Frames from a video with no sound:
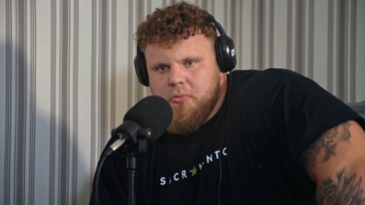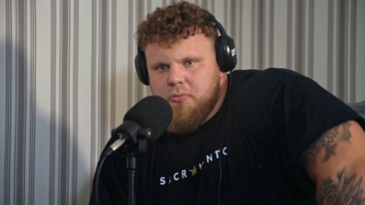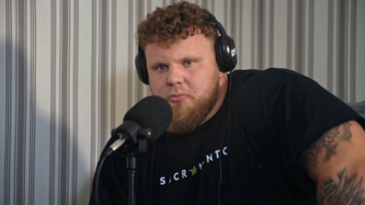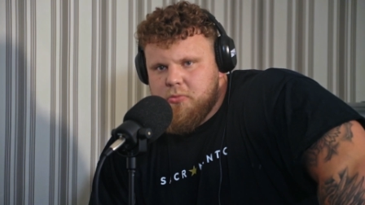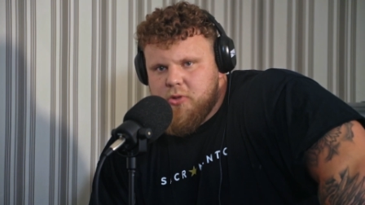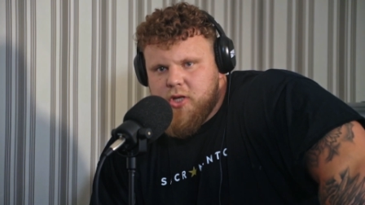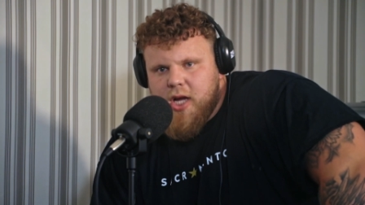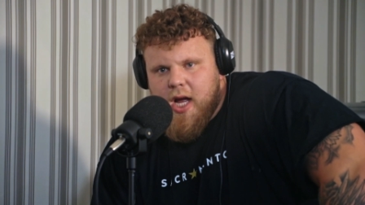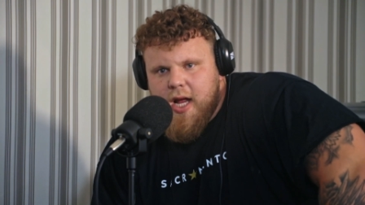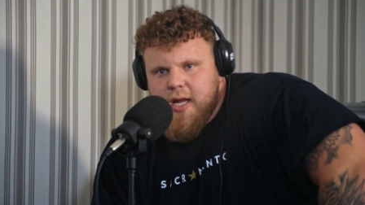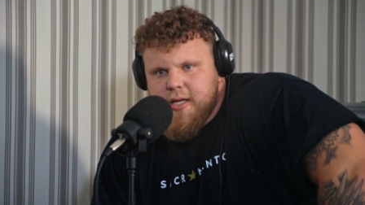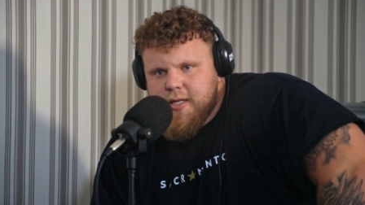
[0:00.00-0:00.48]

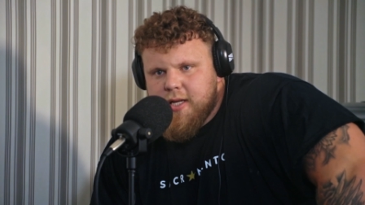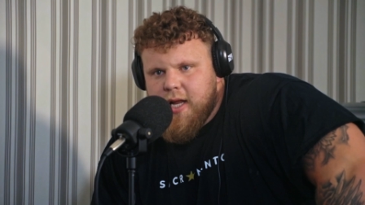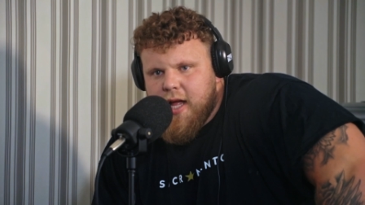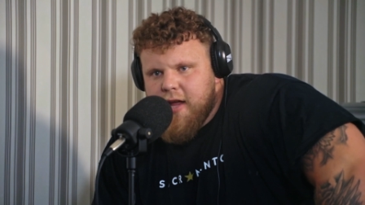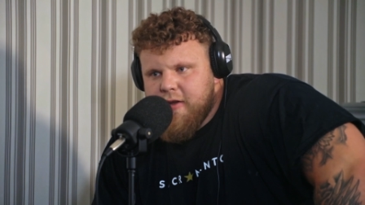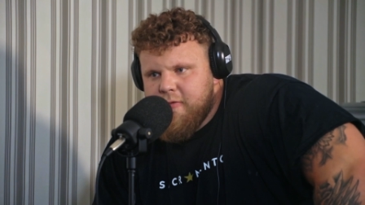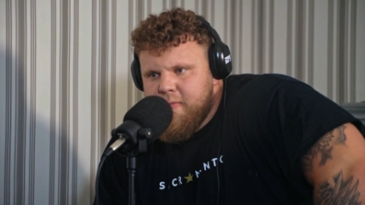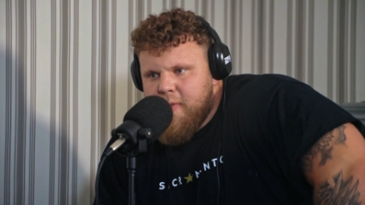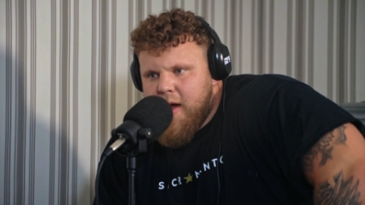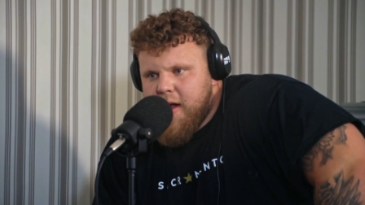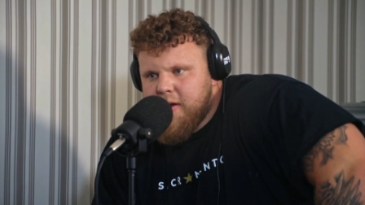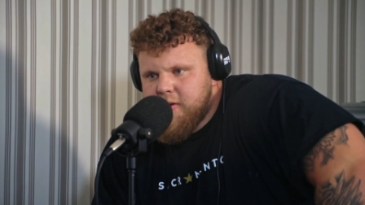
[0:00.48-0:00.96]
Giants
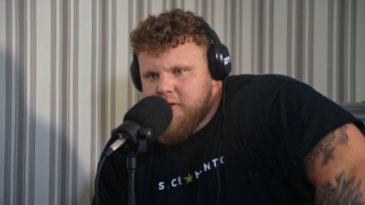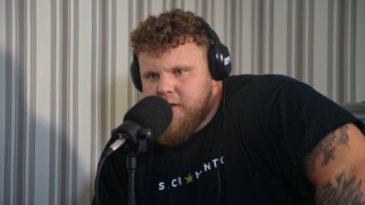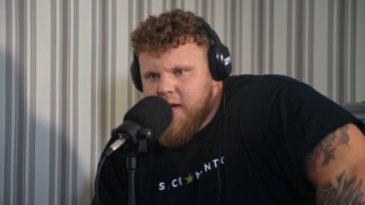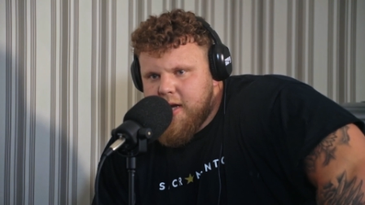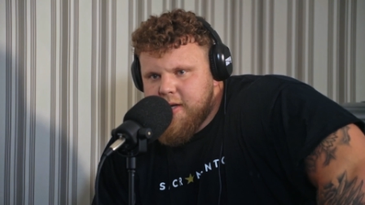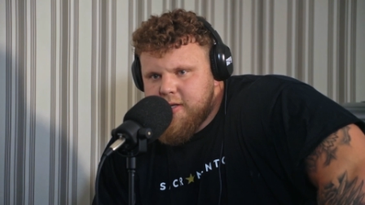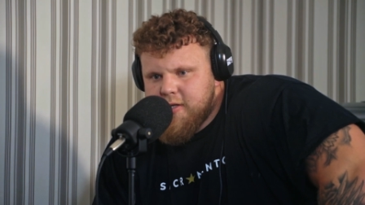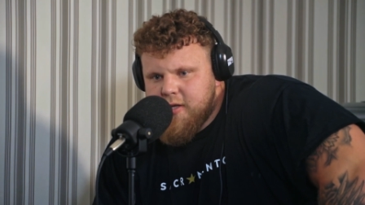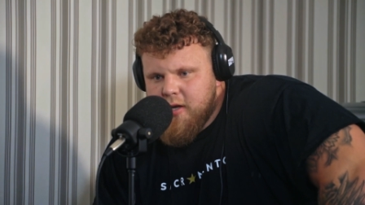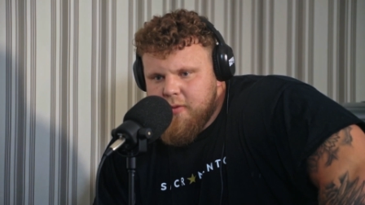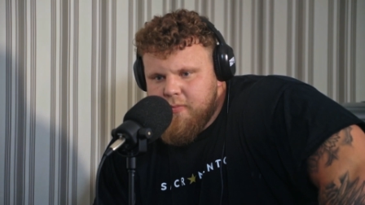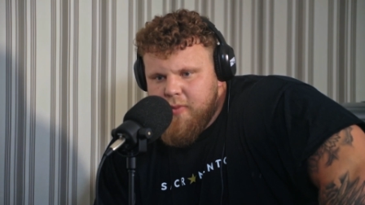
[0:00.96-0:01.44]
Live
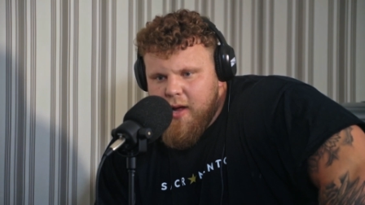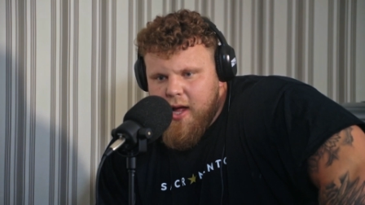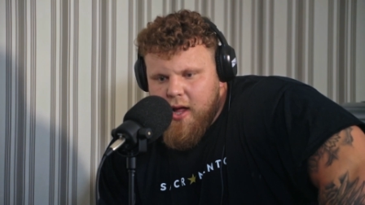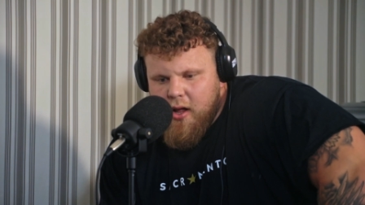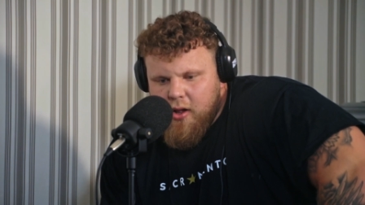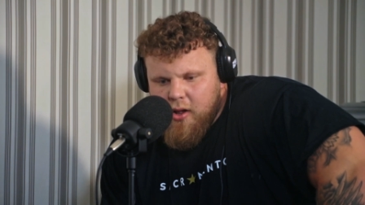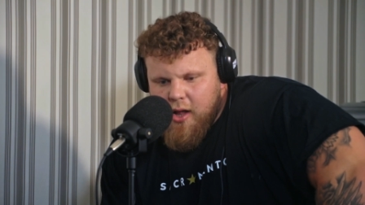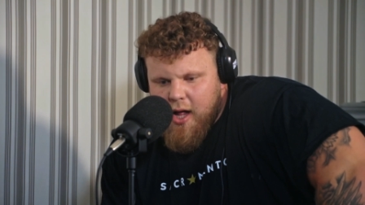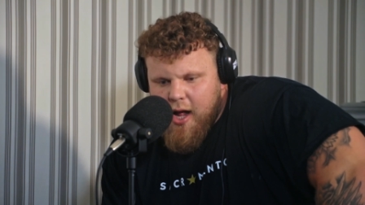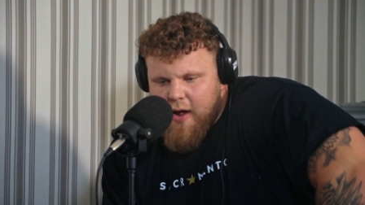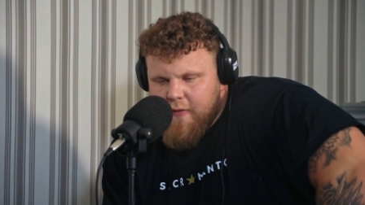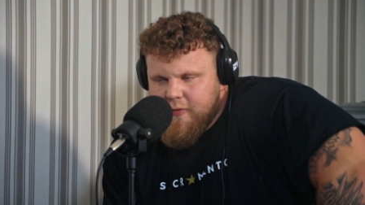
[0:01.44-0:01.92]
Manchester, but
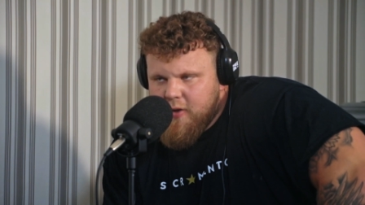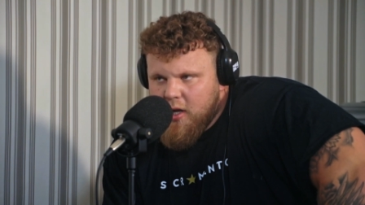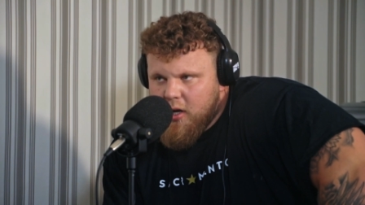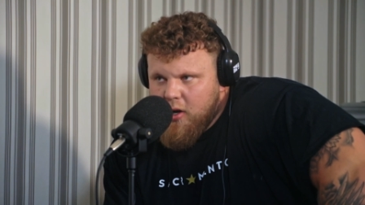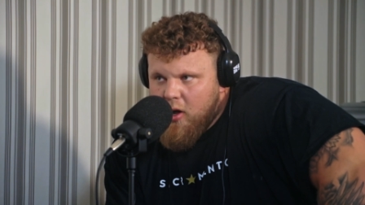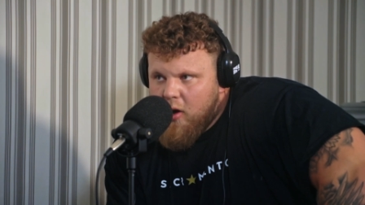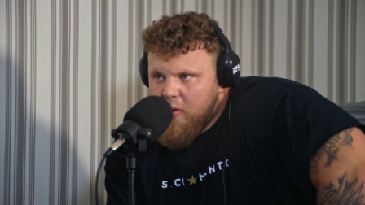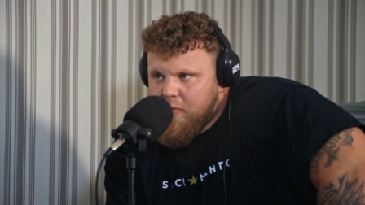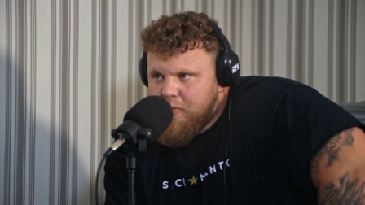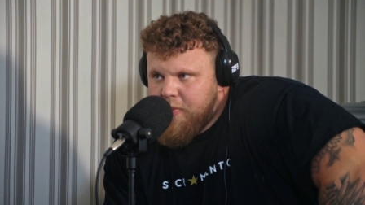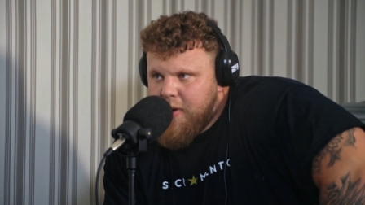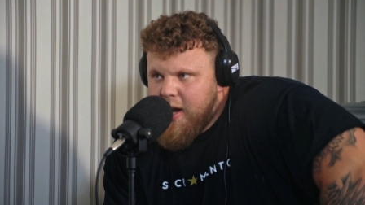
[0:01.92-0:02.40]
it'll have the
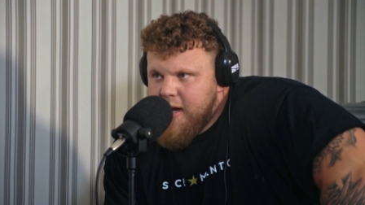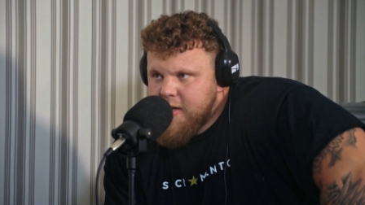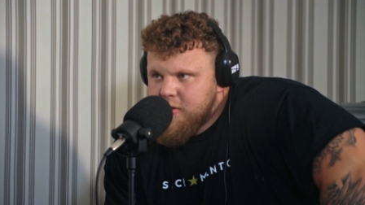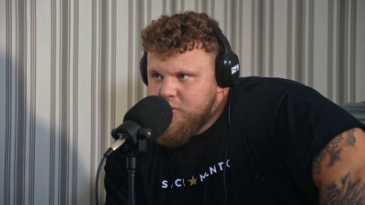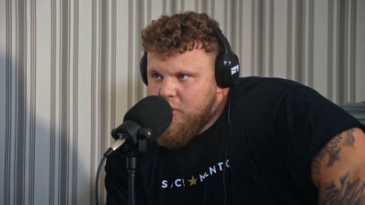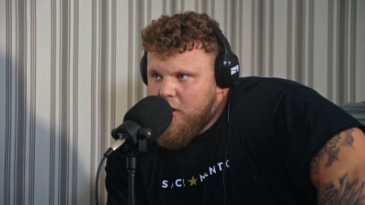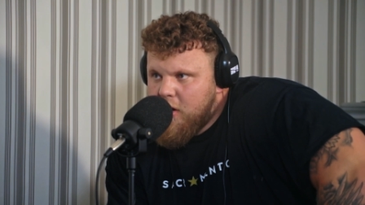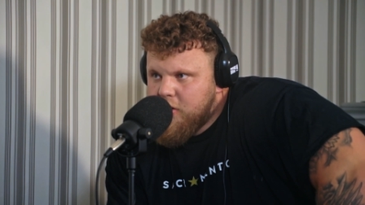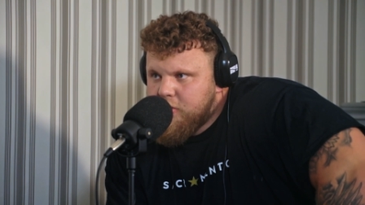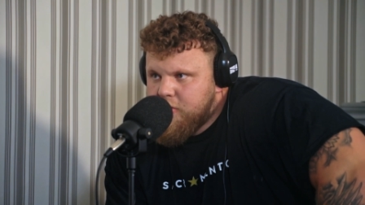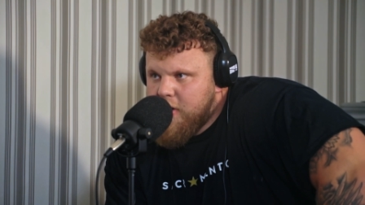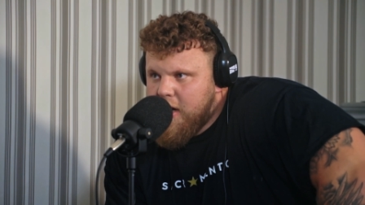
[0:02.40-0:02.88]
log
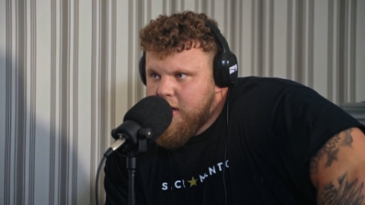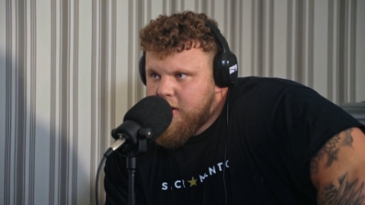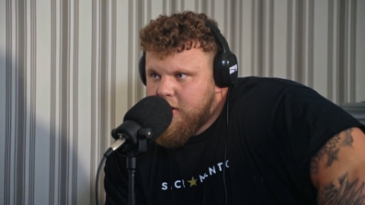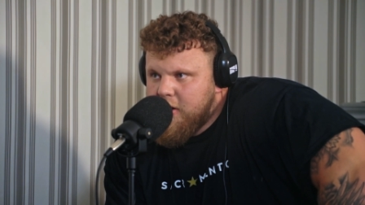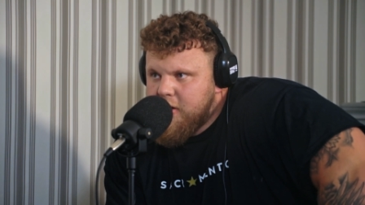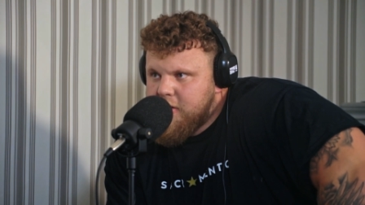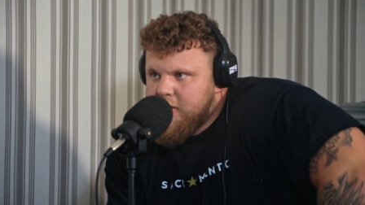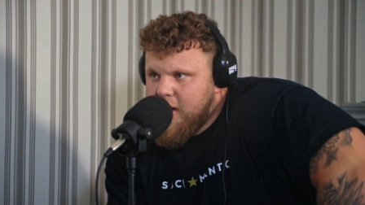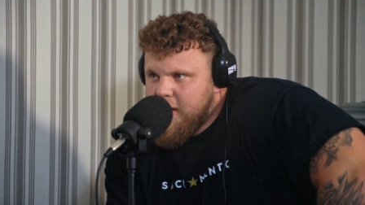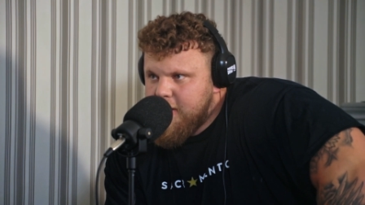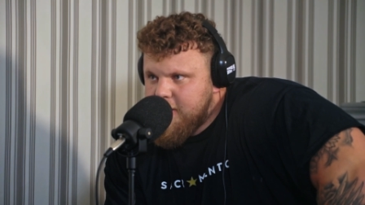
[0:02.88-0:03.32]
press world records